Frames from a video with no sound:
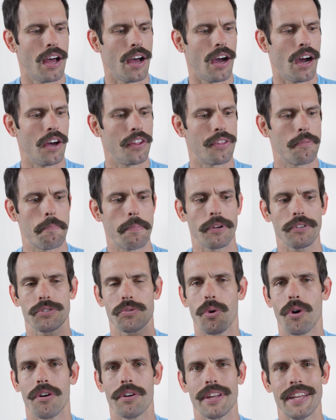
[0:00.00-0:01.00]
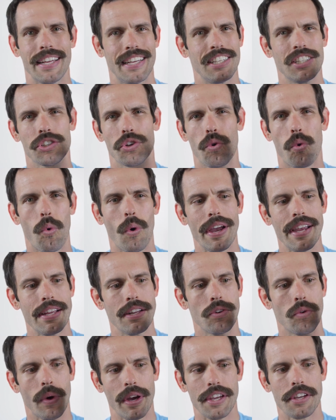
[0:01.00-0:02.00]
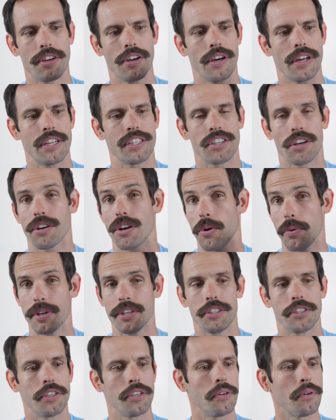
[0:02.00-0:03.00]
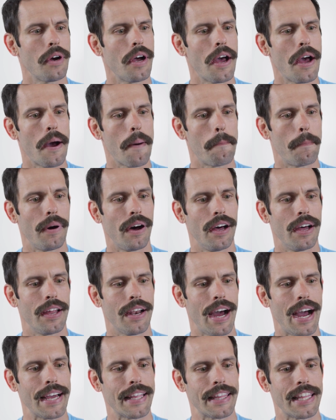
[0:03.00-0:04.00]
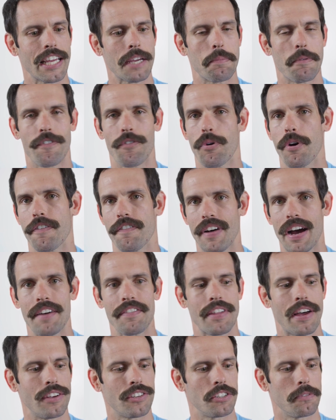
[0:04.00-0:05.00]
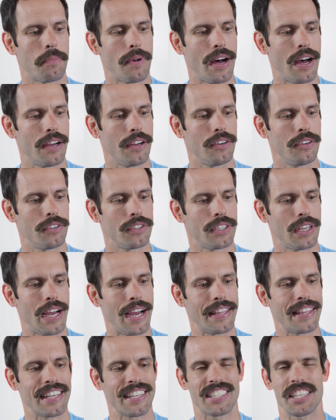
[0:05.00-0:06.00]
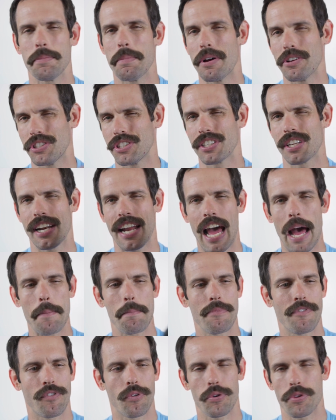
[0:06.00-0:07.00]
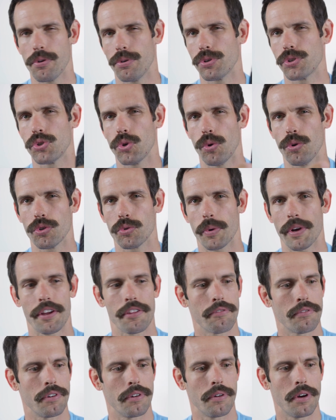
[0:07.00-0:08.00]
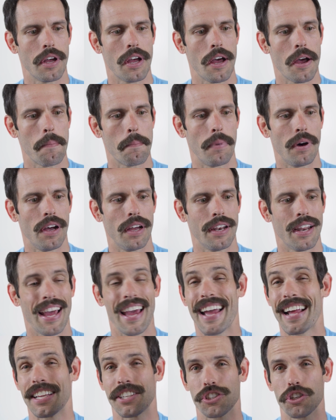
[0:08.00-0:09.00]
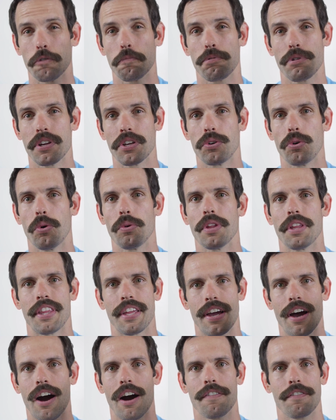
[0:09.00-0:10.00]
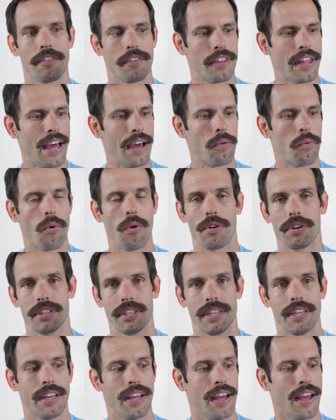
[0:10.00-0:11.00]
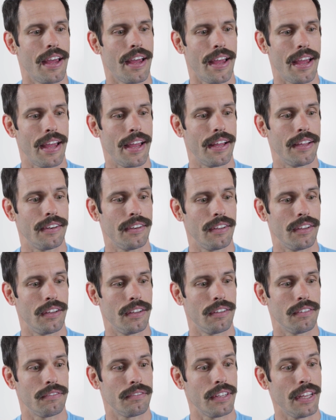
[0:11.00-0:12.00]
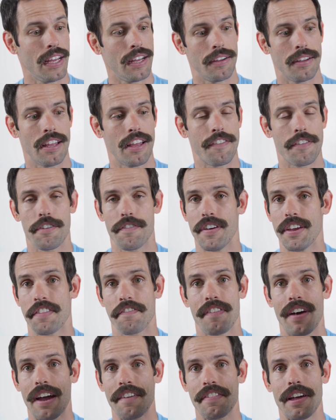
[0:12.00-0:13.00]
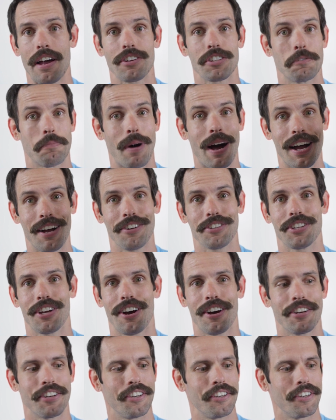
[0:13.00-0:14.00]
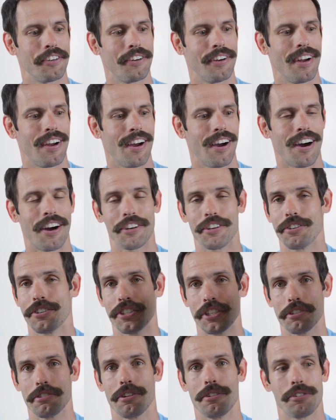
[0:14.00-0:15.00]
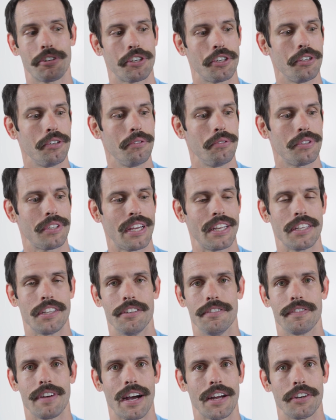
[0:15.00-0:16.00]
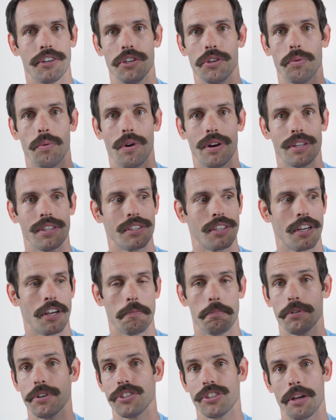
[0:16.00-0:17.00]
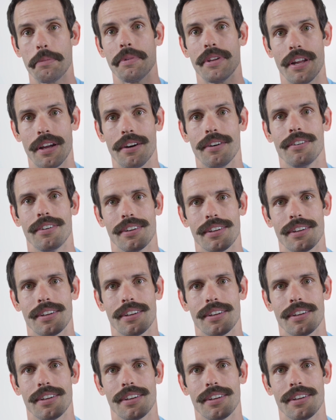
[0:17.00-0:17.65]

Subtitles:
The build quality is quite good, as I'll go into, but I think before 5,000 miles, I think something else is gonna happen before those soles wear through. But it's still pretty cool that they offer that warranty. And yeah, if you've hit 5,000 miles on your Xero shoes and you've got new ones, please let me know.